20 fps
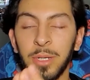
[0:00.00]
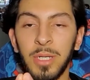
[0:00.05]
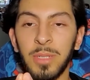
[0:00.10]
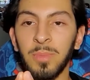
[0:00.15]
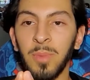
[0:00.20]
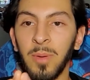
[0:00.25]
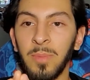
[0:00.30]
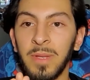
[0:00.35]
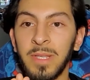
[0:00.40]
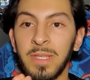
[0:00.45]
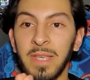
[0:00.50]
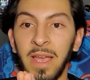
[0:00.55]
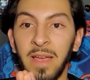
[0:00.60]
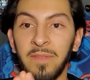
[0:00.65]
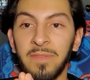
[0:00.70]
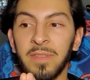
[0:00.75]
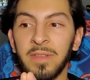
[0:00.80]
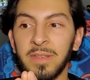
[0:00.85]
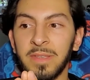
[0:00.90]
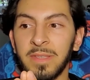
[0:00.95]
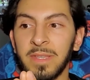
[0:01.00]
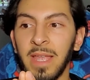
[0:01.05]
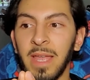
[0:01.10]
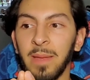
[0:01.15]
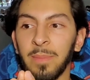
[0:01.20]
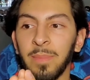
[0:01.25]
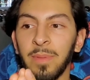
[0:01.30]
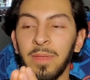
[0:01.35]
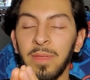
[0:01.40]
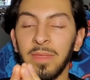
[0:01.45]
moments after the
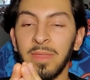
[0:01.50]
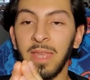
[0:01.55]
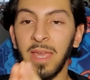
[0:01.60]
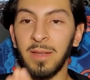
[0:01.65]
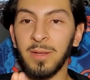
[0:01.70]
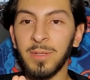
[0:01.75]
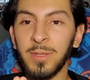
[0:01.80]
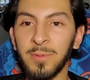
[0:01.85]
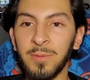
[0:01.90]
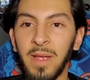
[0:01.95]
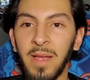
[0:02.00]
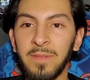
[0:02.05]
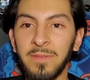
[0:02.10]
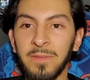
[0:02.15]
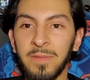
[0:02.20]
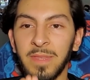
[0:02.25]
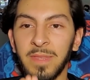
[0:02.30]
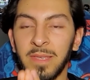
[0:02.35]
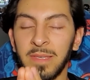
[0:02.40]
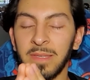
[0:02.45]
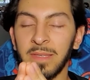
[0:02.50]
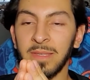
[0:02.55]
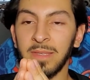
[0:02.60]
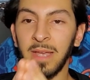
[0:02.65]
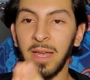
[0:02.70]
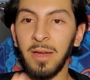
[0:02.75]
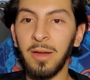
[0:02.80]
snap, Thanos arrives with his entire